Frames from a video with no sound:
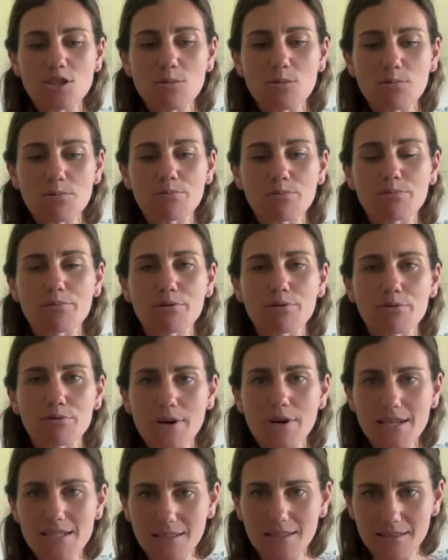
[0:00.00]
a
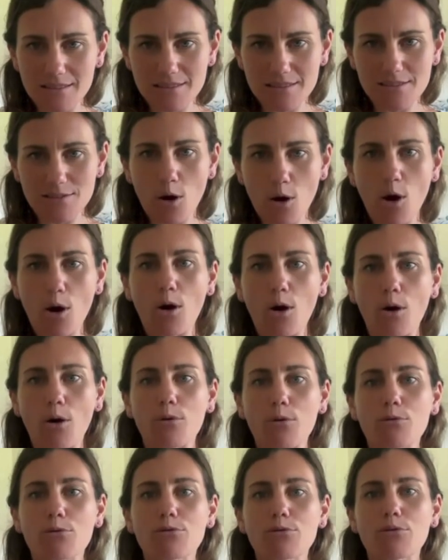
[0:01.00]
presence
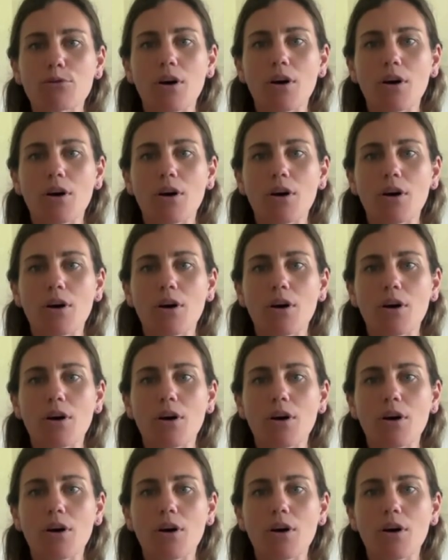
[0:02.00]
of